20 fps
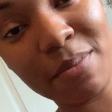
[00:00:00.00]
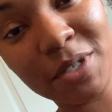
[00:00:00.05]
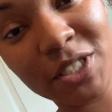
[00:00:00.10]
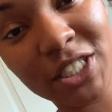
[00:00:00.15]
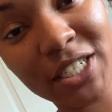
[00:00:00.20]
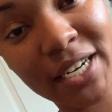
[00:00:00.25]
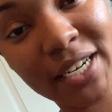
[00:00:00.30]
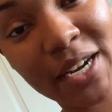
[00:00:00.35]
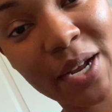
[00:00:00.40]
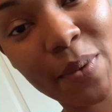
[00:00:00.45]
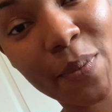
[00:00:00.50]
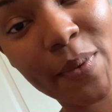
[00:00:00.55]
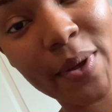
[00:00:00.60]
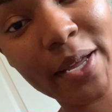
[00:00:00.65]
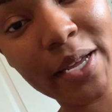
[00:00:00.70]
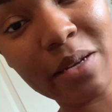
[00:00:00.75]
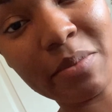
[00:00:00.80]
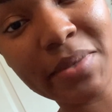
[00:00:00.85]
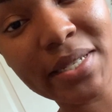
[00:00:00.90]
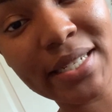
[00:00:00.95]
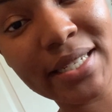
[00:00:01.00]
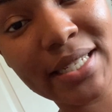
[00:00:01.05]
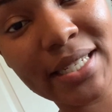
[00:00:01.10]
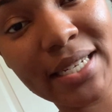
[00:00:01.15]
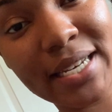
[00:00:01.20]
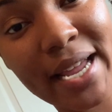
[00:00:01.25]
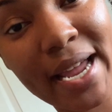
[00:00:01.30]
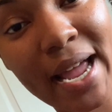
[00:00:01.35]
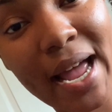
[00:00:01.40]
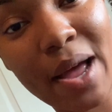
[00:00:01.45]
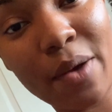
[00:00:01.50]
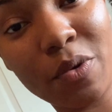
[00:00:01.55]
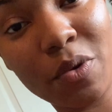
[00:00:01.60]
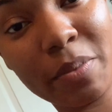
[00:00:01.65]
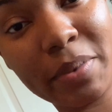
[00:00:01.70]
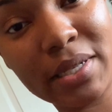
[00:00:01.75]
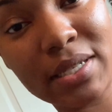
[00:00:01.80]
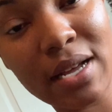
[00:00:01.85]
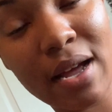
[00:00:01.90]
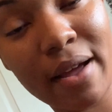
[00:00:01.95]
is Danielle Williams, and today I will
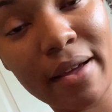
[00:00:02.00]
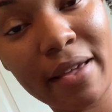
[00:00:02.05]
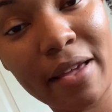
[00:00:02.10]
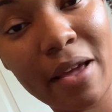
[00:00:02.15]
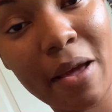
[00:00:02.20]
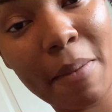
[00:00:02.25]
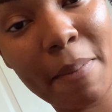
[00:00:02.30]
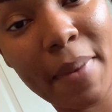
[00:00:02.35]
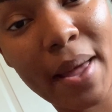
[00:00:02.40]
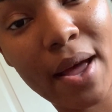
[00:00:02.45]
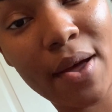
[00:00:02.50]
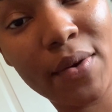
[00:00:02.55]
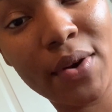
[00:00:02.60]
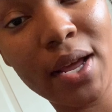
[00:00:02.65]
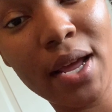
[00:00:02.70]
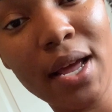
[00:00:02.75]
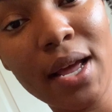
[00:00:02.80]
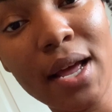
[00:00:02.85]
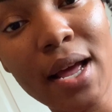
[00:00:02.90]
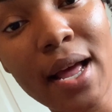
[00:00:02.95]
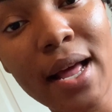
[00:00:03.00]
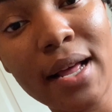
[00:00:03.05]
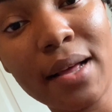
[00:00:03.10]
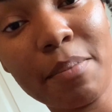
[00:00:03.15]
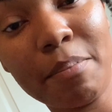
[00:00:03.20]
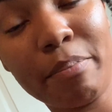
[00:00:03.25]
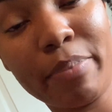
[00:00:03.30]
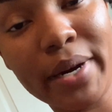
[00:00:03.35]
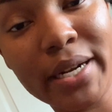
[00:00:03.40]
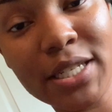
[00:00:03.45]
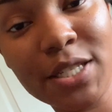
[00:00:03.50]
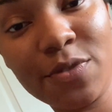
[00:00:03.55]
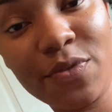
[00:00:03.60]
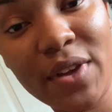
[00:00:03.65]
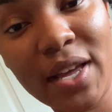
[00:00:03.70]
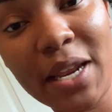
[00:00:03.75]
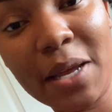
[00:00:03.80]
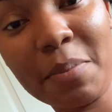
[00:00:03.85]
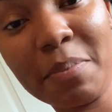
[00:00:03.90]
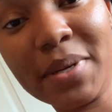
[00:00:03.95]
be talking about
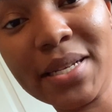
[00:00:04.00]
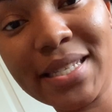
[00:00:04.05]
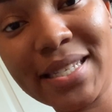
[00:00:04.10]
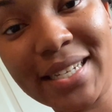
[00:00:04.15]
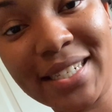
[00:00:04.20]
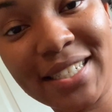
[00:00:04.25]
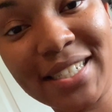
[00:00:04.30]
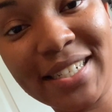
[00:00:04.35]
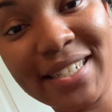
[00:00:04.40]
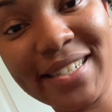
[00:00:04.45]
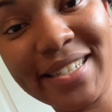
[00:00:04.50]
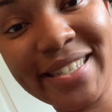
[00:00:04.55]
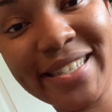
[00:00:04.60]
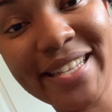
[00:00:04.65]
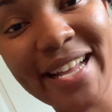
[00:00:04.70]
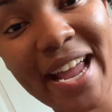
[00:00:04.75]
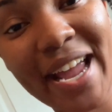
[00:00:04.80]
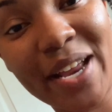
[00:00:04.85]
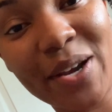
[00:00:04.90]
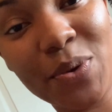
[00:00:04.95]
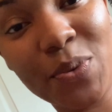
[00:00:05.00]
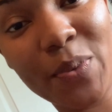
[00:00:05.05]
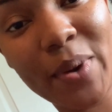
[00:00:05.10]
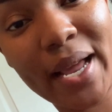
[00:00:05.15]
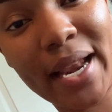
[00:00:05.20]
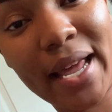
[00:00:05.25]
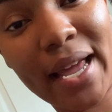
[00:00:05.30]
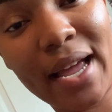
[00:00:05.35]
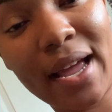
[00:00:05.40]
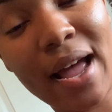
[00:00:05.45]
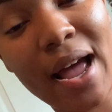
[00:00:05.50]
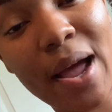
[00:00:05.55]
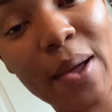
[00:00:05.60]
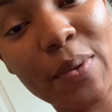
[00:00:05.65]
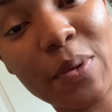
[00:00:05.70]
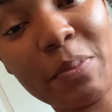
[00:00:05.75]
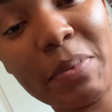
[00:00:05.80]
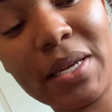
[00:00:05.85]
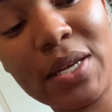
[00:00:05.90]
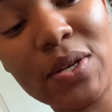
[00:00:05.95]
breastfeeding positions and weaning. I
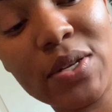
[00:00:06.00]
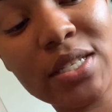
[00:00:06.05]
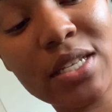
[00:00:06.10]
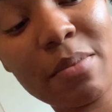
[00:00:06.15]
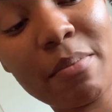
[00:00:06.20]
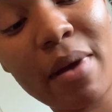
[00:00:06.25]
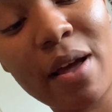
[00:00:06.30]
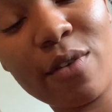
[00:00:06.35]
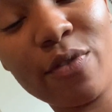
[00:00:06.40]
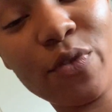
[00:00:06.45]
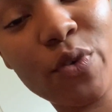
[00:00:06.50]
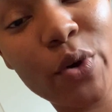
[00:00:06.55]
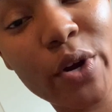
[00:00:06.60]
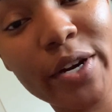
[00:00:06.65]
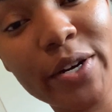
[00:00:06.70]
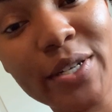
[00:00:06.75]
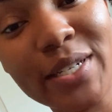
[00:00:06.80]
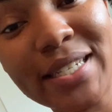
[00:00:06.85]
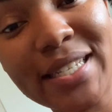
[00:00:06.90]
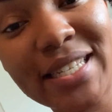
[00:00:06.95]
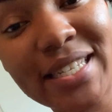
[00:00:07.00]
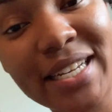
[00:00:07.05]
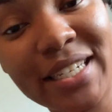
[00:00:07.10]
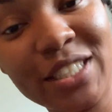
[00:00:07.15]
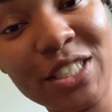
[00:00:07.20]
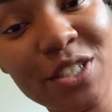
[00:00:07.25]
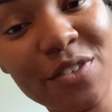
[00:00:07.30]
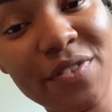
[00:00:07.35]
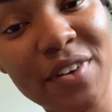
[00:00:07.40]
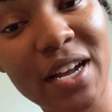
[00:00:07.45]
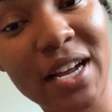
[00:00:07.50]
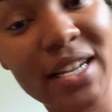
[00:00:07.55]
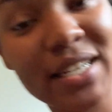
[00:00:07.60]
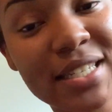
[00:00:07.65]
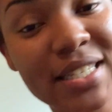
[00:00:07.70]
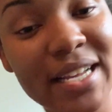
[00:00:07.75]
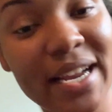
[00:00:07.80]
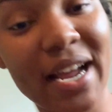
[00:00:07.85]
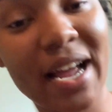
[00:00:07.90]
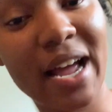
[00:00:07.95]
will be using my 4-year-old son, Javon.
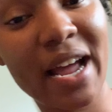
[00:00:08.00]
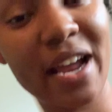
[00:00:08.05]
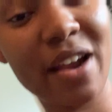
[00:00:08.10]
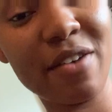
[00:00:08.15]
Say hi,